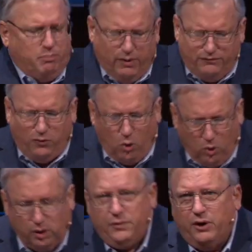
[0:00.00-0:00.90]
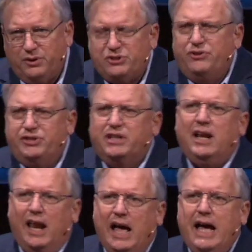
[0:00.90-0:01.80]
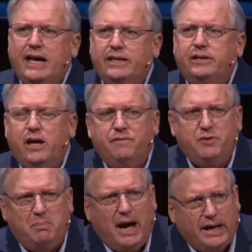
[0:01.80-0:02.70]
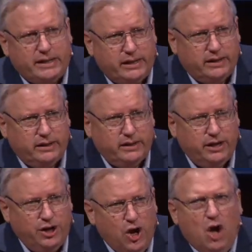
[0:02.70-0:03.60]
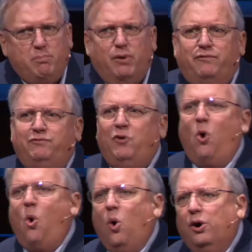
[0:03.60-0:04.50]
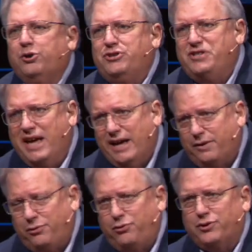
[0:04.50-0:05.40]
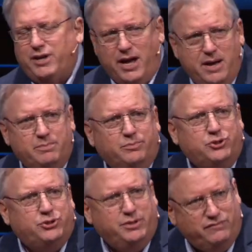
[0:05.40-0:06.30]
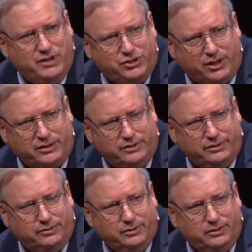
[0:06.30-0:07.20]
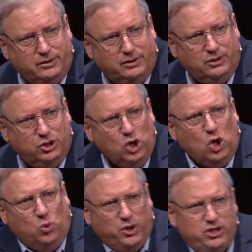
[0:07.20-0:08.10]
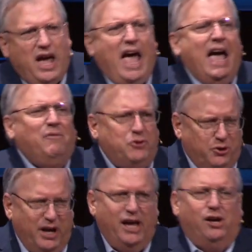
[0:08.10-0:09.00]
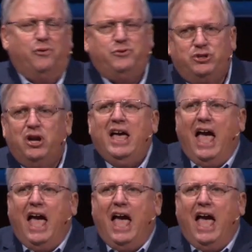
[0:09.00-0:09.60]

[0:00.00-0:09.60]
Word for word: before there is the decline of the body, before death comes to visit. When you have your health and you